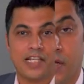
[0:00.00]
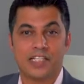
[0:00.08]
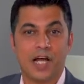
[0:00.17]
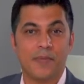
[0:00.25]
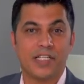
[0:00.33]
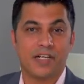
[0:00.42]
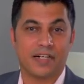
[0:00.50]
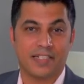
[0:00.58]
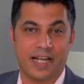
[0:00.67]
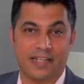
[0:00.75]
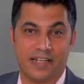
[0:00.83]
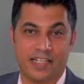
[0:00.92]
Tummy tuck
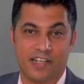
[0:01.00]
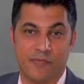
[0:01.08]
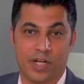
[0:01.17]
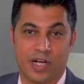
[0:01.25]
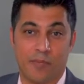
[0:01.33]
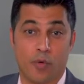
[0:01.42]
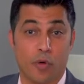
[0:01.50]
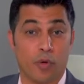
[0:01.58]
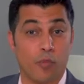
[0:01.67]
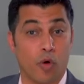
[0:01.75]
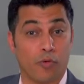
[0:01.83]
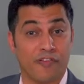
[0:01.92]
techniques have become more
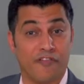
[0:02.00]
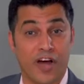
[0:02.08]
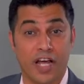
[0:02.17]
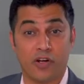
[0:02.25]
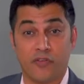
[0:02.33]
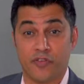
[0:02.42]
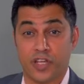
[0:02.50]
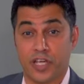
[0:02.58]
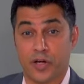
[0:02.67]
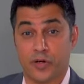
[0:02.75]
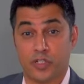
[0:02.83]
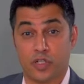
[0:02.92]
and more refined over the
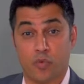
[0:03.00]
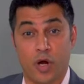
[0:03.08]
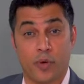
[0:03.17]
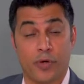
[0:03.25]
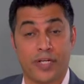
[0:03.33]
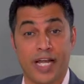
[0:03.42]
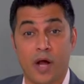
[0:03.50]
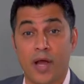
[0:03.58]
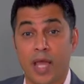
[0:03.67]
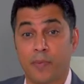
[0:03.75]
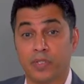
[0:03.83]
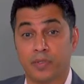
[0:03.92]
years to where we're now
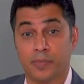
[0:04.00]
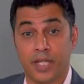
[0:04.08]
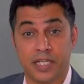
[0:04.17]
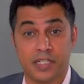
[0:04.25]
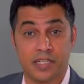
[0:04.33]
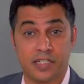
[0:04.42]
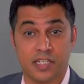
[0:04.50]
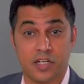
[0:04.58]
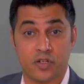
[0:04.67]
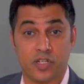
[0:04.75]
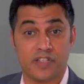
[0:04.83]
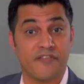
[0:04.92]
able to place the
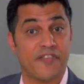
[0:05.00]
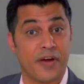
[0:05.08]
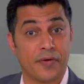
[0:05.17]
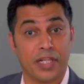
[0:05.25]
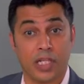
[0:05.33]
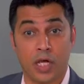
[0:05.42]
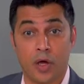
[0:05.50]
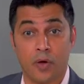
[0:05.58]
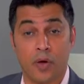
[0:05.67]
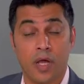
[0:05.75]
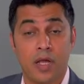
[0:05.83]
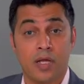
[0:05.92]
incisions very
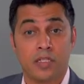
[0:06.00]
low